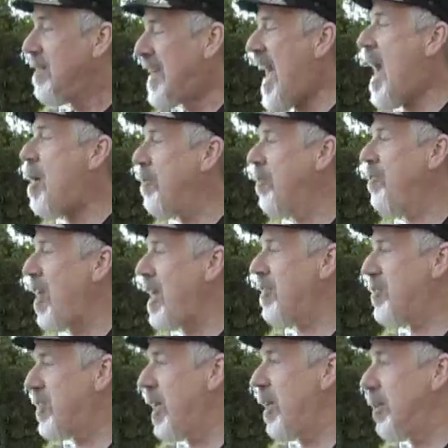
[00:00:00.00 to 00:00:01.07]
down the flight
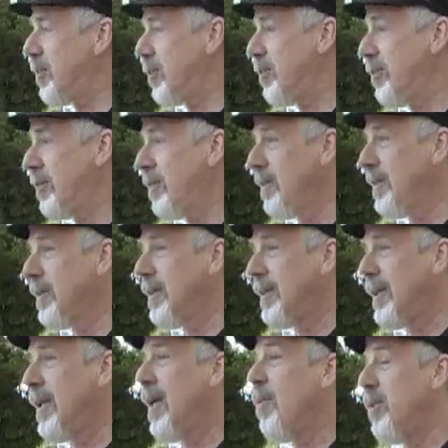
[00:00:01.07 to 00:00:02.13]
of stairs.
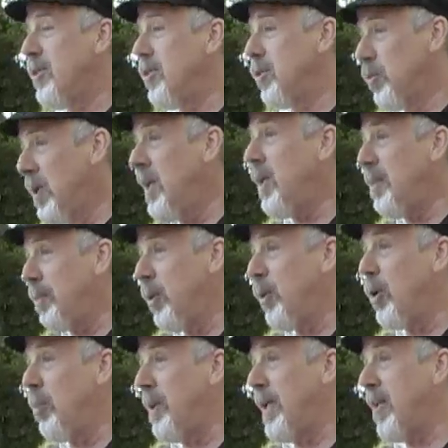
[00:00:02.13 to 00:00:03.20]
Which was really
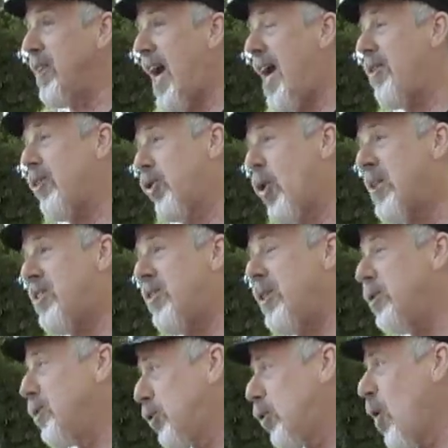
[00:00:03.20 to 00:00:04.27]
brutal, because I had the choice of either
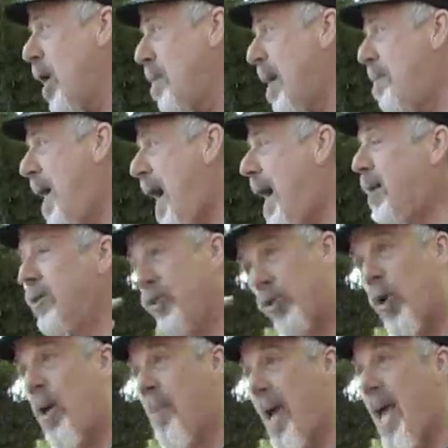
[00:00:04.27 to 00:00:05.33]
destroying my back or
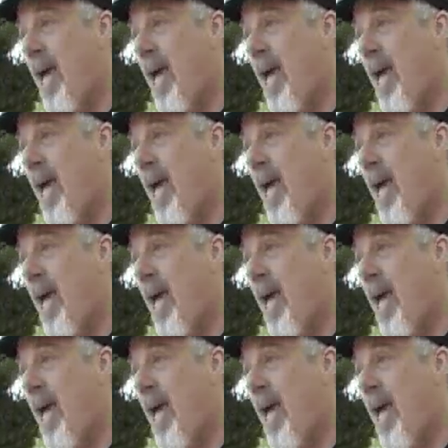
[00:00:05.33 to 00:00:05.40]
destroying my